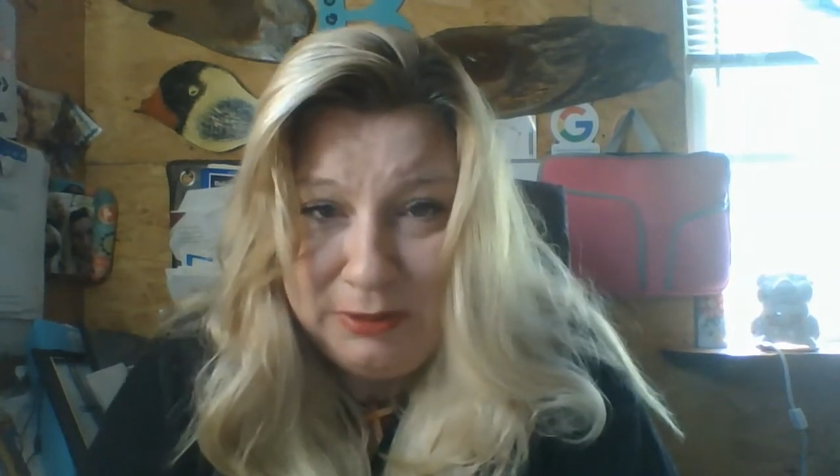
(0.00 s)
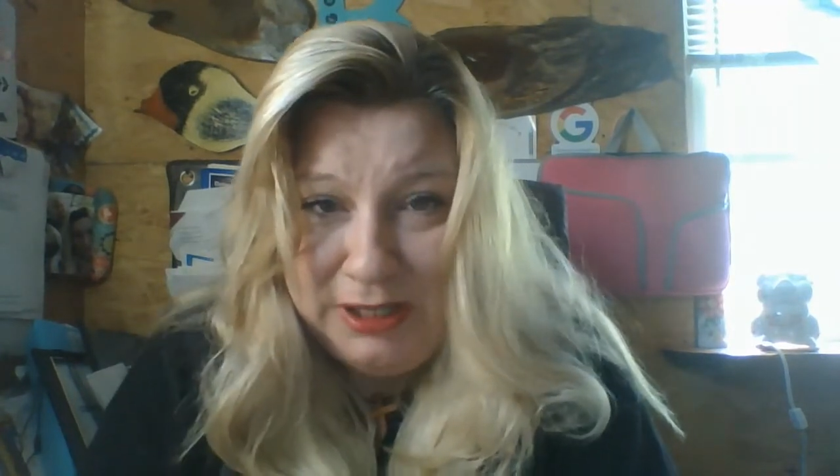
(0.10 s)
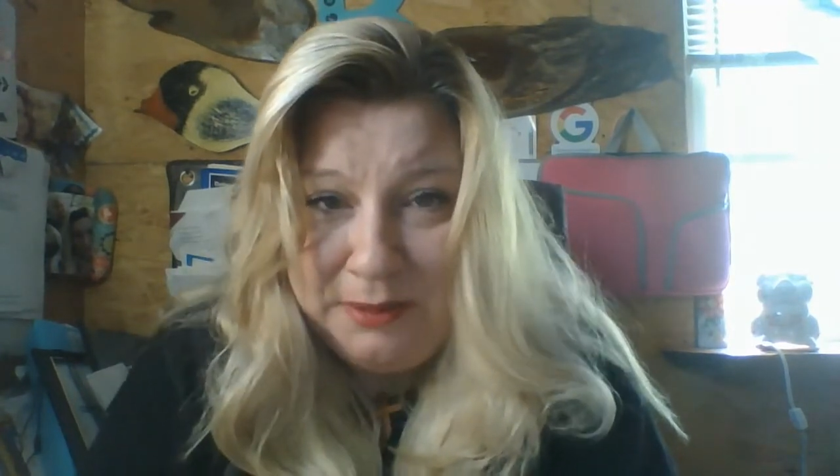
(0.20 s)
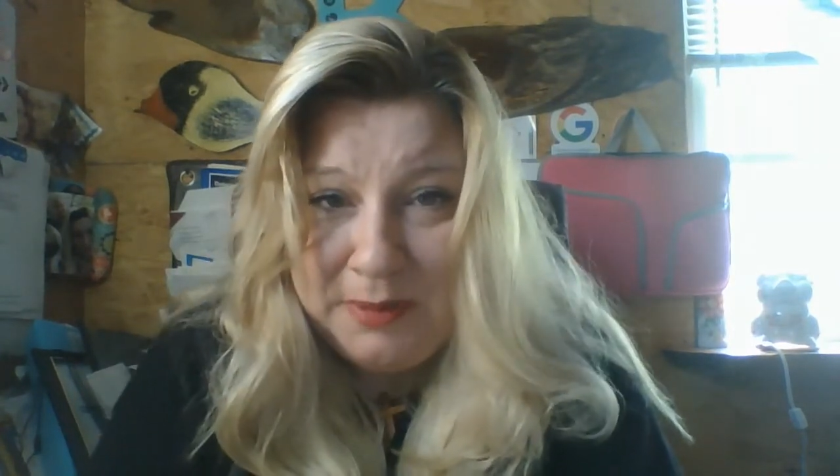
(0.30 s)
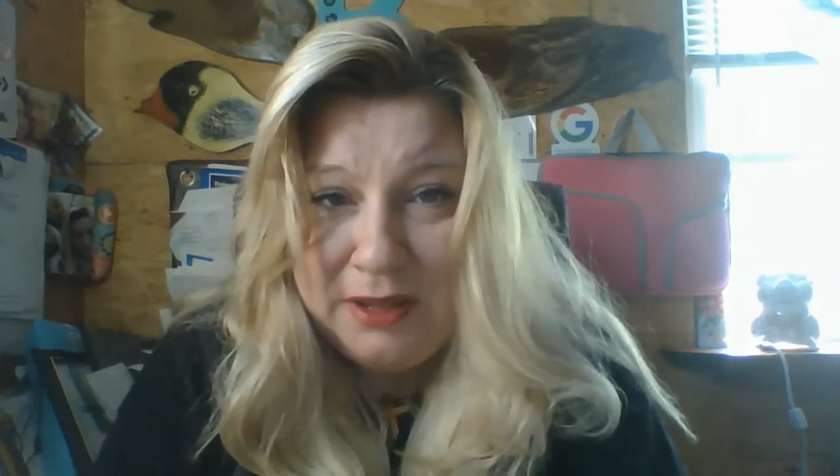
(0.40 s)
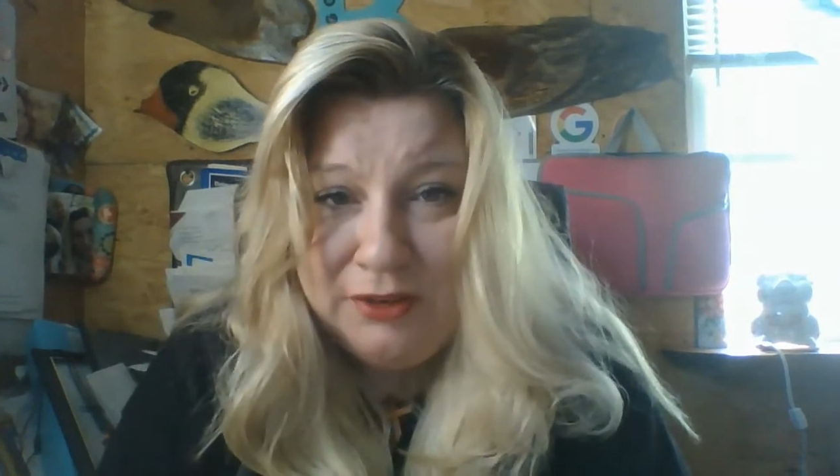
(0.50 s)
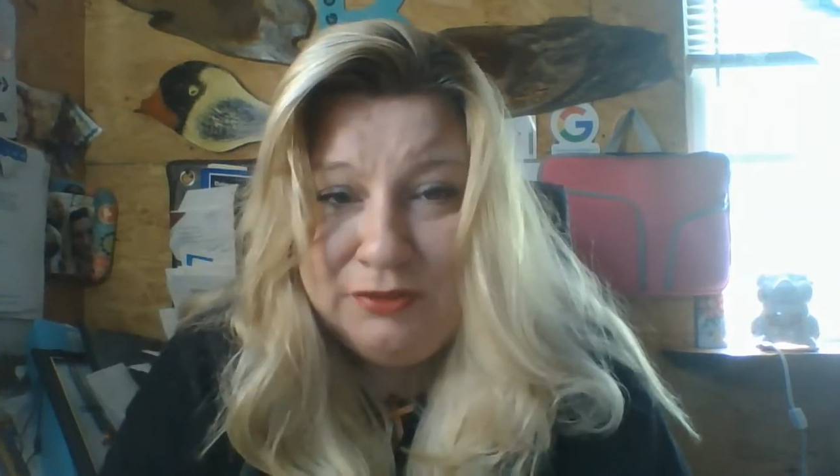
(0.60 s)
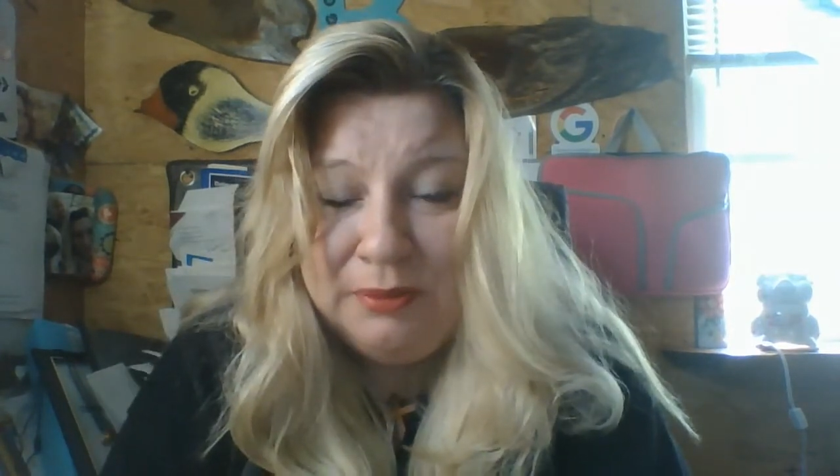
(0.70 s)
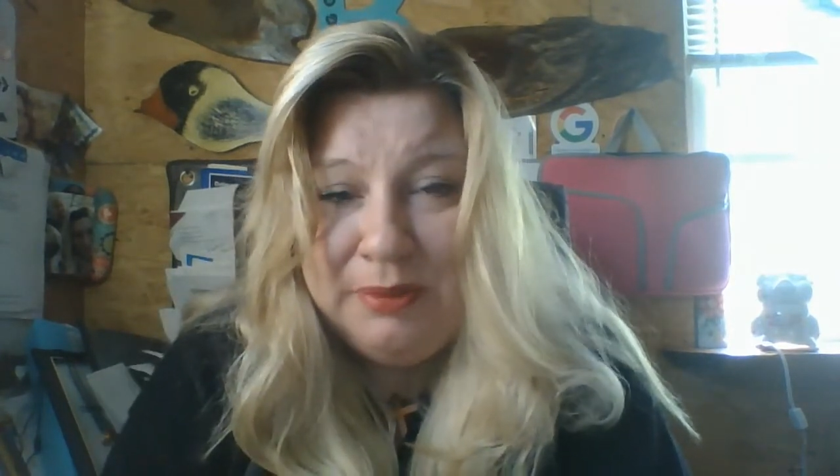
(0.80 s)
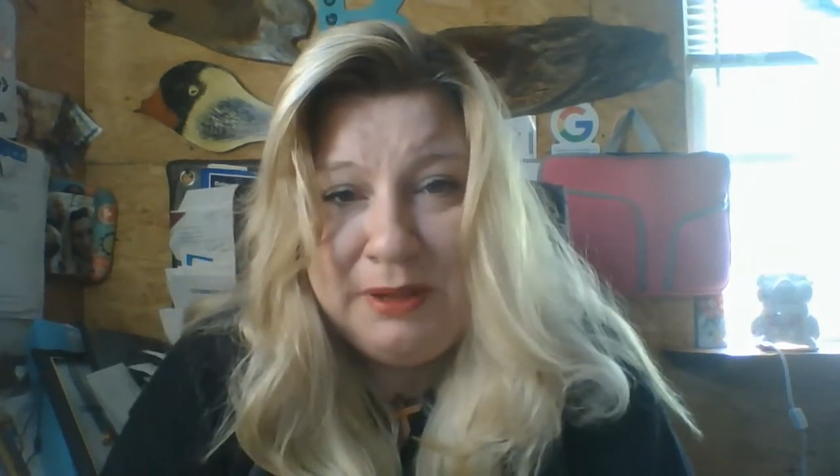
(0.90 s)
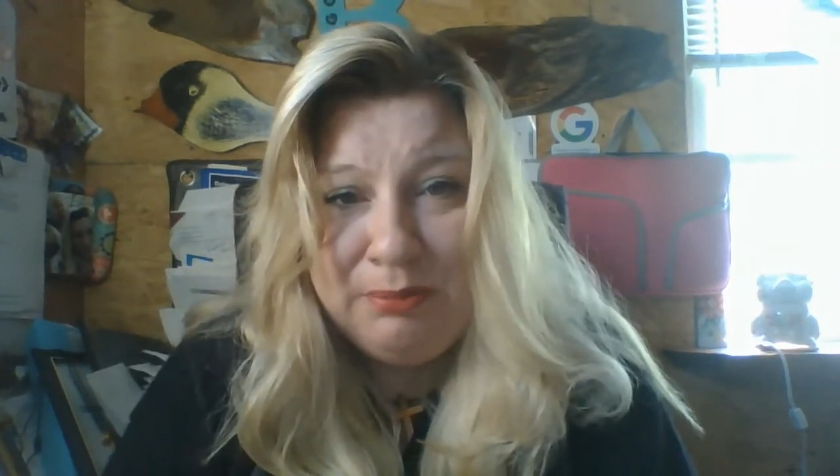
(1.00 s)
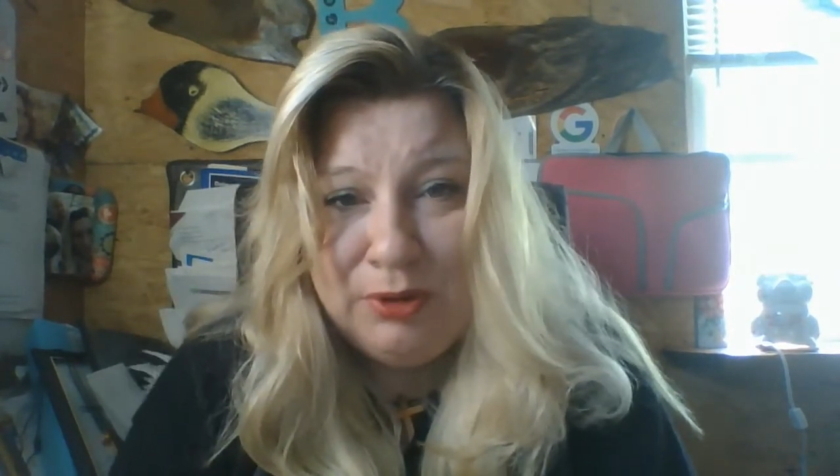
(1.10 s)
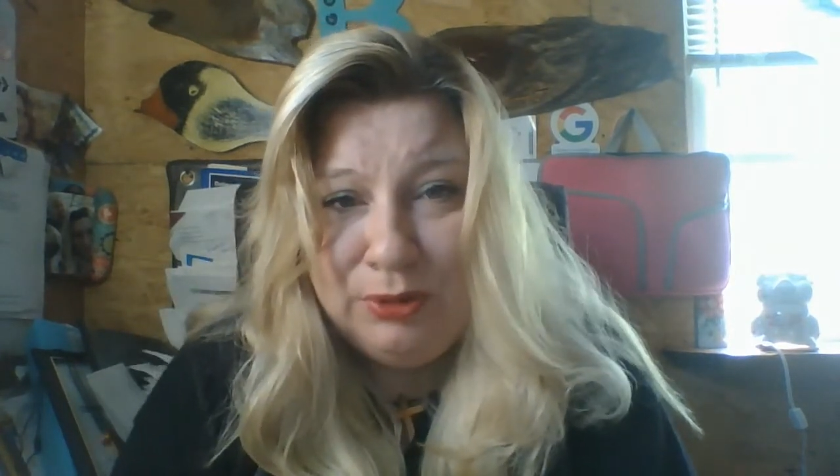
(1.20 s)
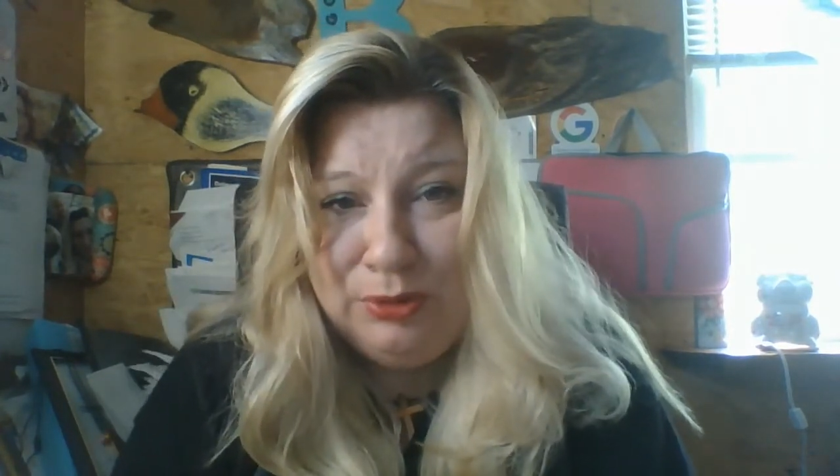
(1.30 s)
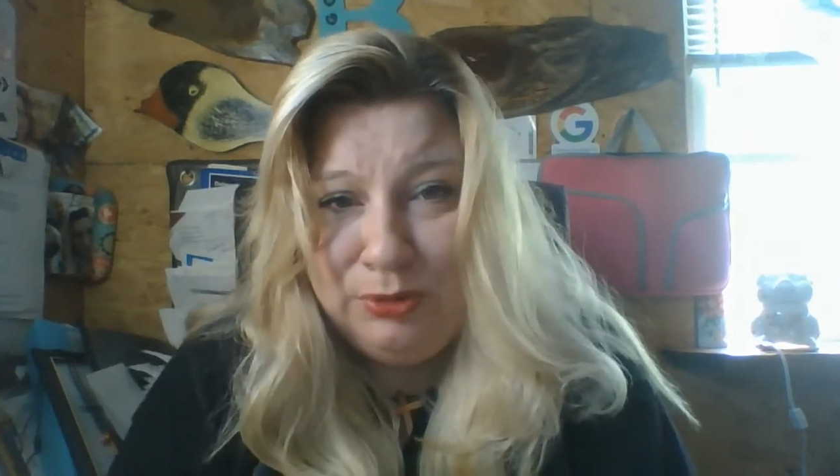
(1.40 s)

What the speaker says: emails from people